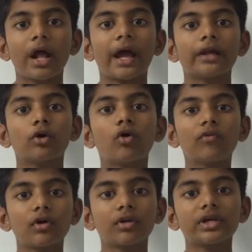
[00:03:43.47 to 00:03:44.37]
and
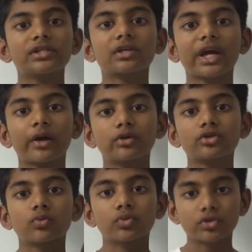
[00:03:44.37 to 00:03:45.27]
overall his
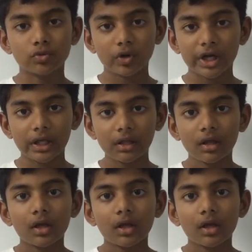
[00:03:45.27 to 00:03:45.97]
character was great,